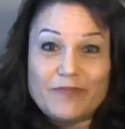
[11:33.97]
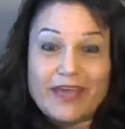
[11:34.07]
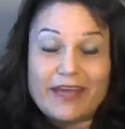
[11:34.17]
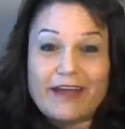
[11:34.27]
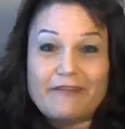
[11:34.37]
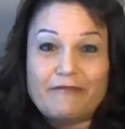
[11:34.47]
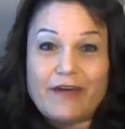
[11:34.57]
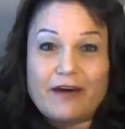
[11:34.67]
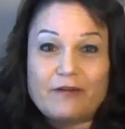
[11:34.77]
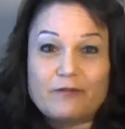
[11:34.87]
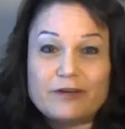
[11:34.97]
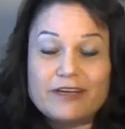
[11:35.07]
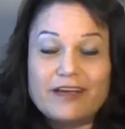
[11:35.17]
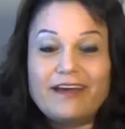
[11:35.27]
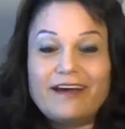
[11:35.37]
And I found
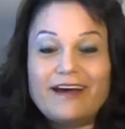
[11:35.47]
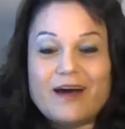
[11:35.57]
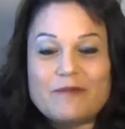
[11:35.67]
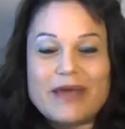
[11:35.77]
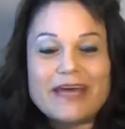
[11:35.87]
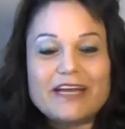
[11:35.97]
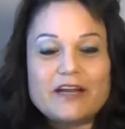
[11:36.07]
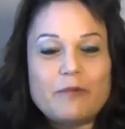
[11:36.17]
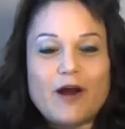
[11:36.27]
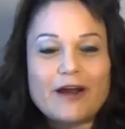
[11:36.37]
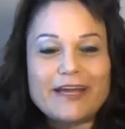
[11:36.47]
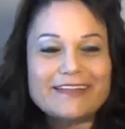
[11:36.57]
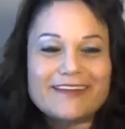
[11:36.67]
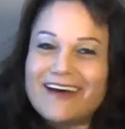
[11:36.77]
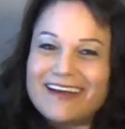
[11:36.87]
a man in a
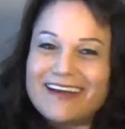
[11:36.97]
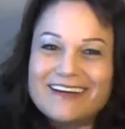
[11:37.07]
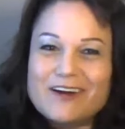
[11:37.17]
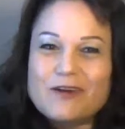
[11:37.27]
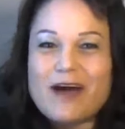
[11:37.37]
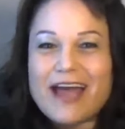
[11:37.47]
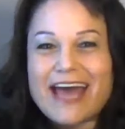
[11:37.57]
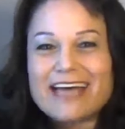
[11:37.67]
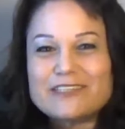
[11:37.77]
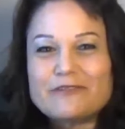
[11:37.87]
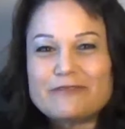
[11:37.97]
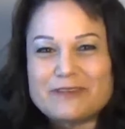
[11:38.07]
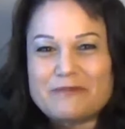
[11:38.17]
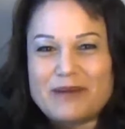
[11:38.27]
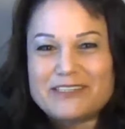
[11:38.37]
parking lot who I asked for
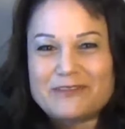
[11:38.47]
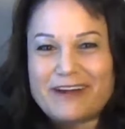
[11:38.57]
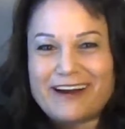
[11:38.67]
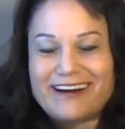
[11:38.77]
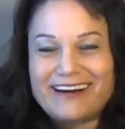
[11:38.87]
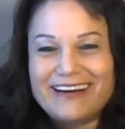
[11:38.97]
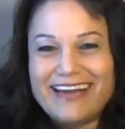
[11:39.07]
some bus fare.